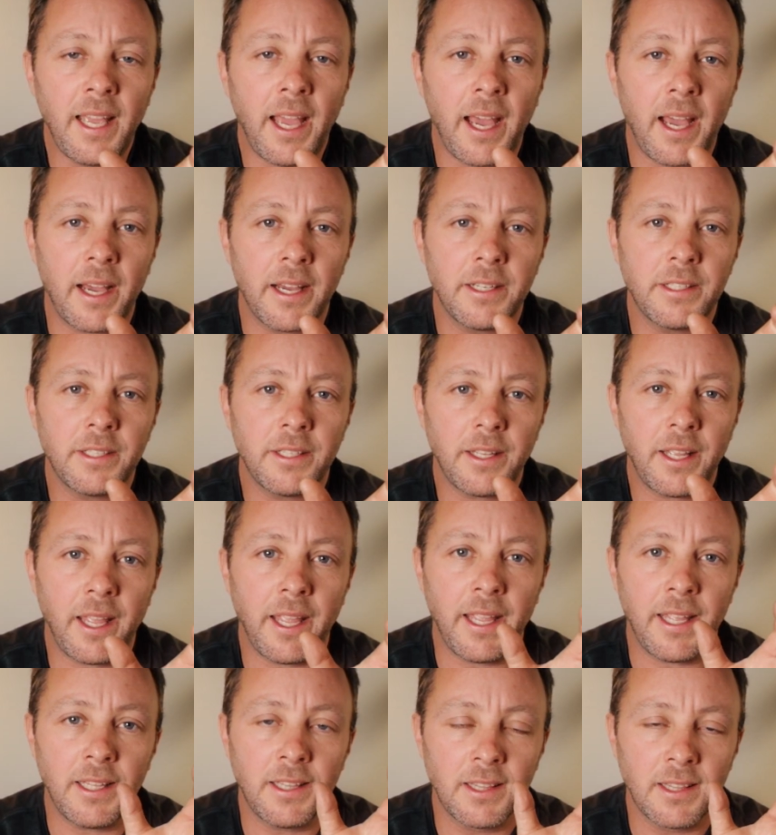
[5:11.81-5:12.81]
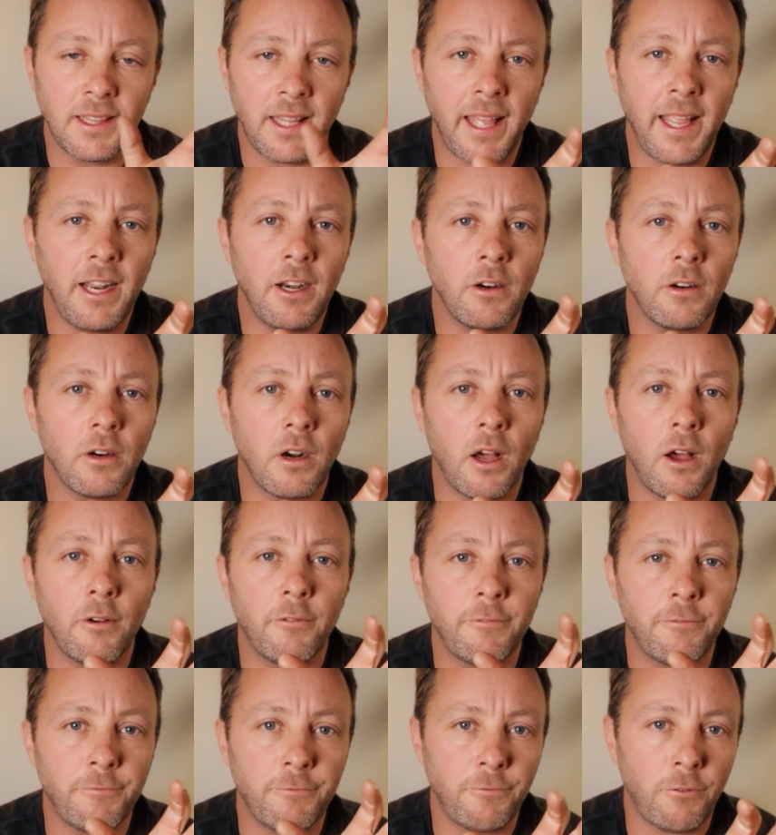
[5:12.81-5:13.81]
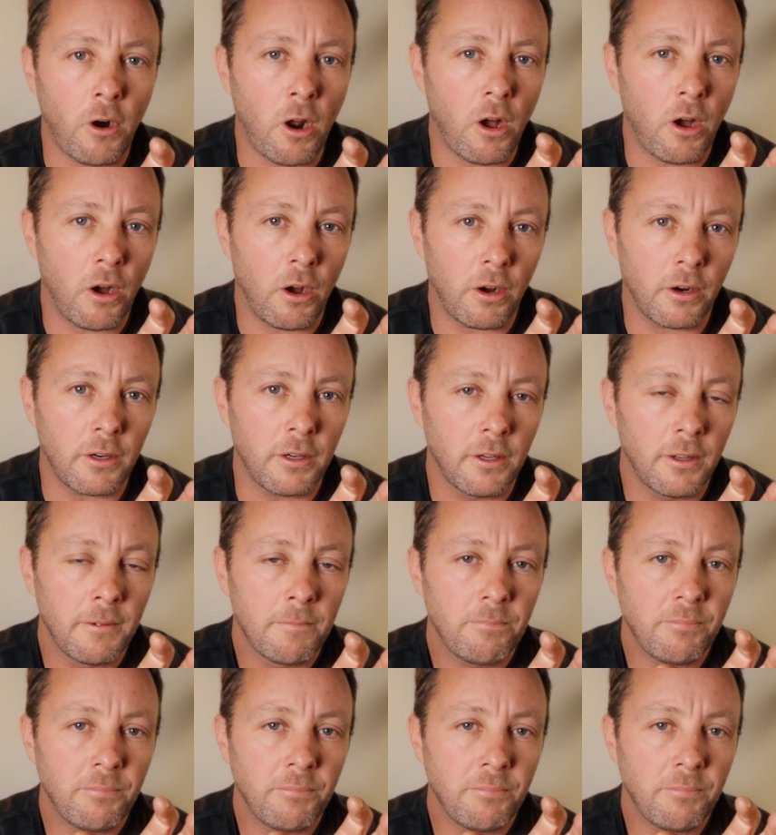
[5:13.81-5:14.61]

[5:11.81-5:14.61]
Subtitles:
had a layer of frog